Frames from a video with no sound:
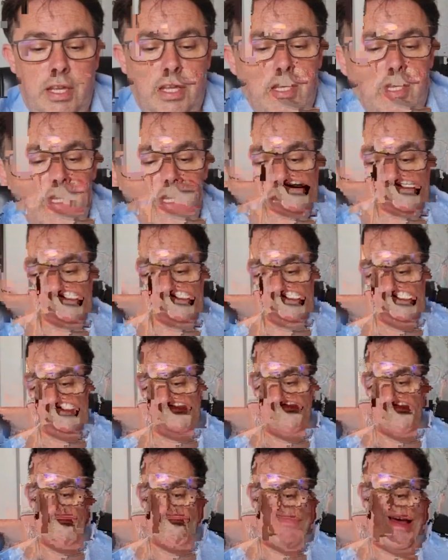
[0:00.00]
key
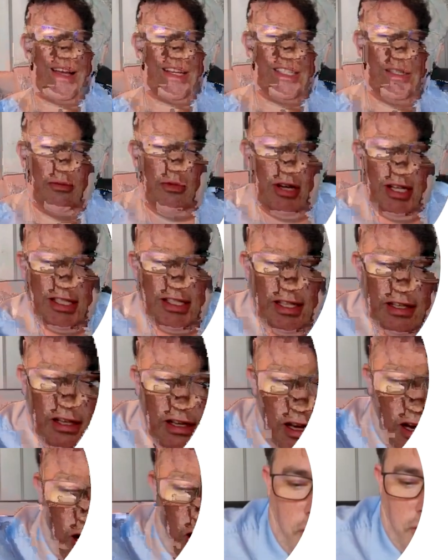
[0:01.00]
strategies for
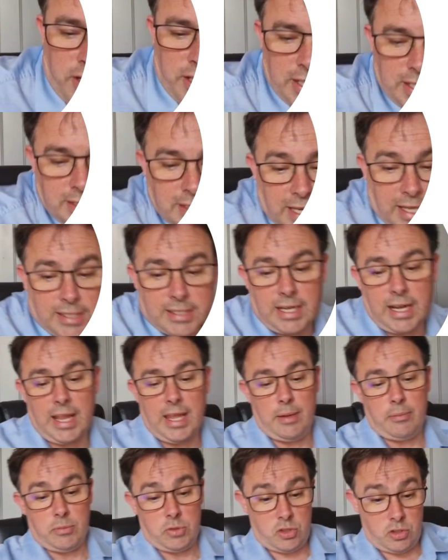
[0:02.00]
maximising R&D
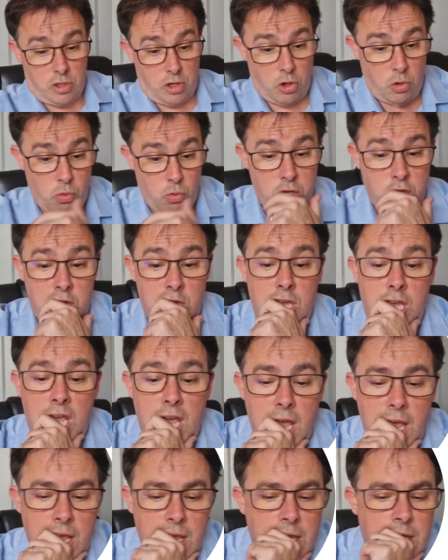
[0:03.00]
tax claims.
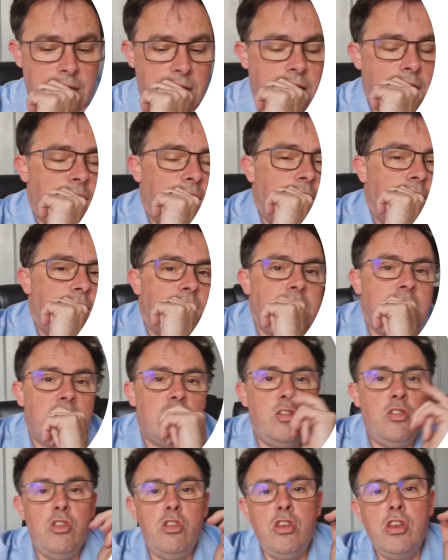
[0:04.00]
Okay,
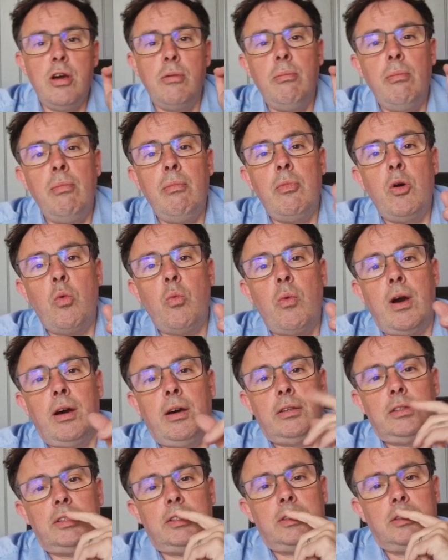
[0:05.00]
number
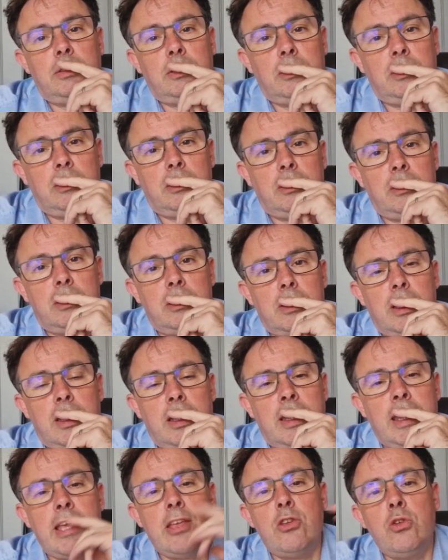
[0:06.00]
one,
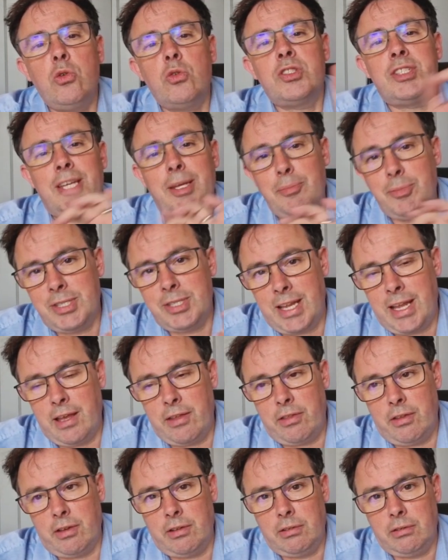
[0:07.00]
get your team
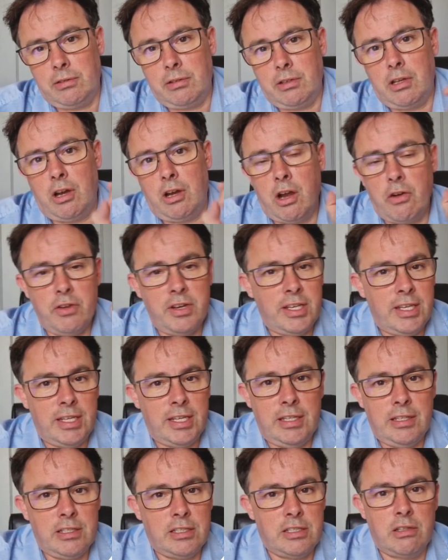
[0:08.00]
together.
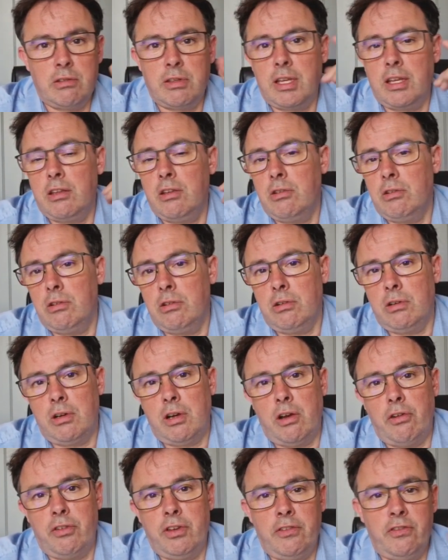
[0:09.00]
R&D, so get
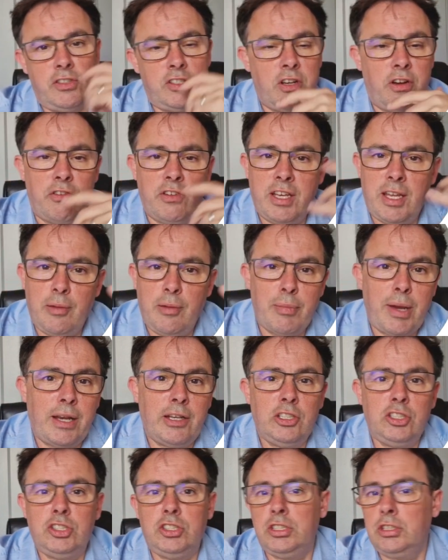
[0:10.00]
your, if it's an R&D
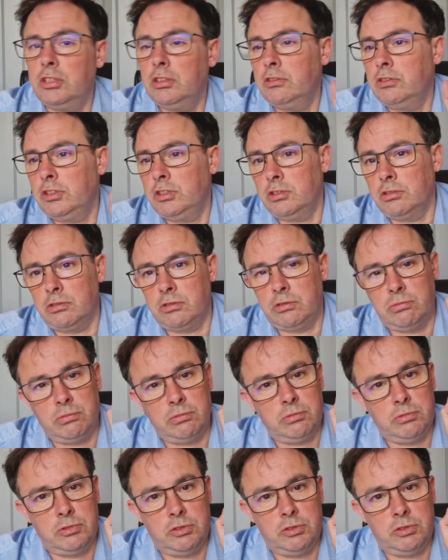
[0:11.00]
manager, your